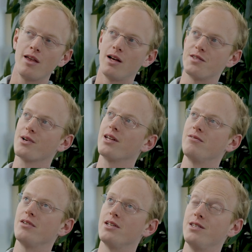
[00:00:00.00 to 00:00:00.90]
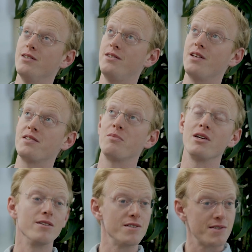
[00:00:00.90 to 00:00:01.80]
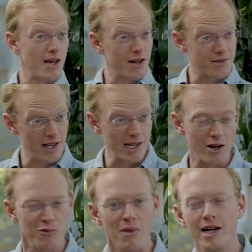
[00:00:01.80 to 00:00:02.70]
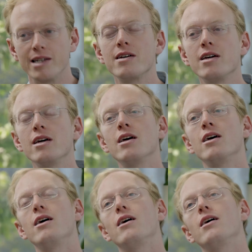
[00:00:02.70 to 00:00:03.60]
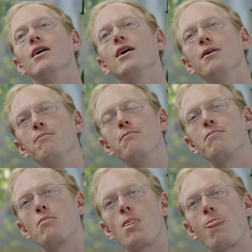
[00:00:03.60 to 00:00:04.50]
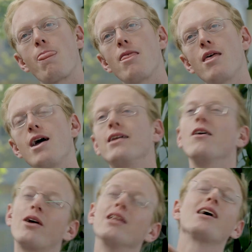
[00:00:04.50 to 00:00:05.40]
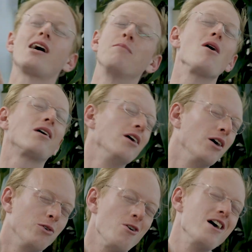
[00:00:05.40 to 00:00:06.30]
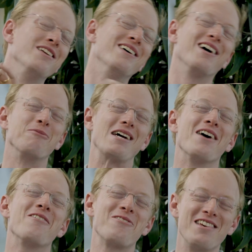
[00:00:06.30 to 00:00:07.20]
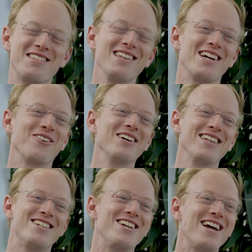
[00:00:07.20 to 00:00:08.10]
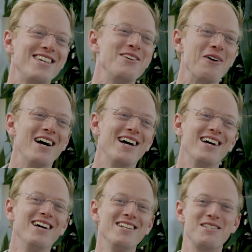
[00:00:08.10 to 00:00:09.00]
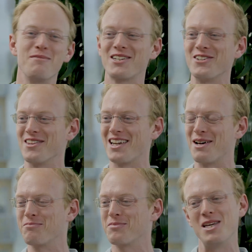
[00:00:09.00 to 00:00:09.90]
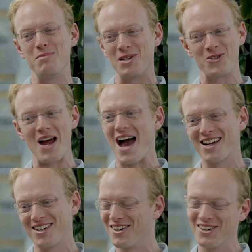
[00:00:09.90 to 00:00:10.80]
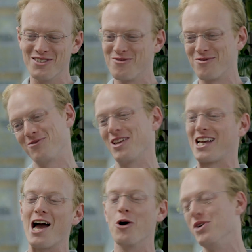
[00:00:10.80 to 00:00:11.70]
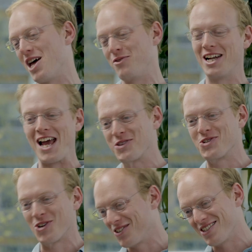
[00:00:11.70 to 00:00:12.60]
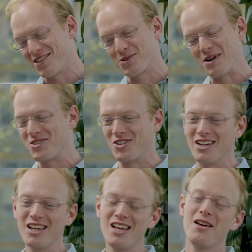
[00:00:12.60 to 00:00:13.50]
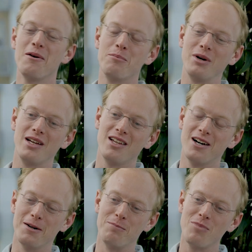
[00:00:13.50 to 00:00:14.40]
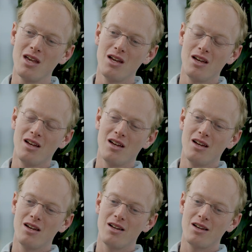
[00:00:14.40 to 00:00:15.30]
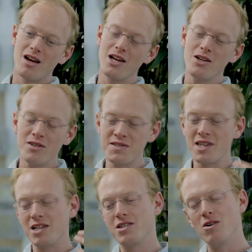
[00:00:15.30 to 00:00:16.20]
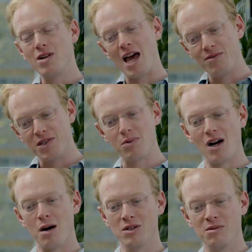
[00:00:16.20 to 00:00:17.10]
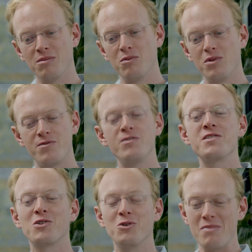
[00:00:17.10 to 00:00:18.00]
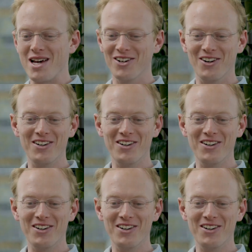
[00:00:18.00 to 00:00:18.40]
And so it disappears out of sight, out of mind. And okay, like I can mark it unread, and we have this like really janky way to make sure that I'm keeping track of like I owe Devin an answer to this question. But I noticed that I don't have this problem with physical mail.